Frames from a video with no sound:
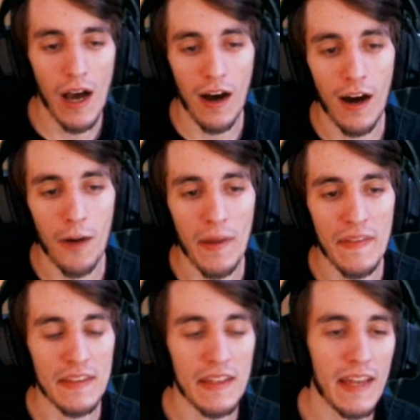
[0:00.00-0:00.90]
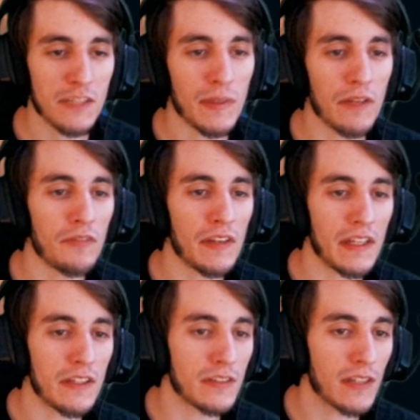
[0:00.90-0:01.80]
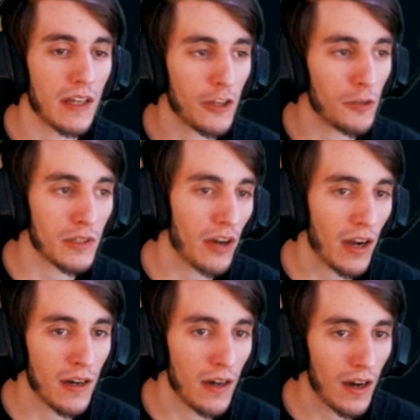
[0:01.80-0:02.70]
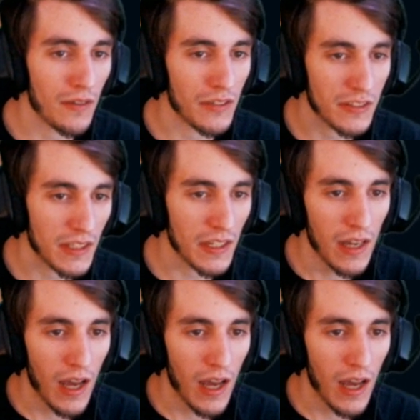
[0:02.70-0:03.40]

And then the next benefit is coup de grace, obviously.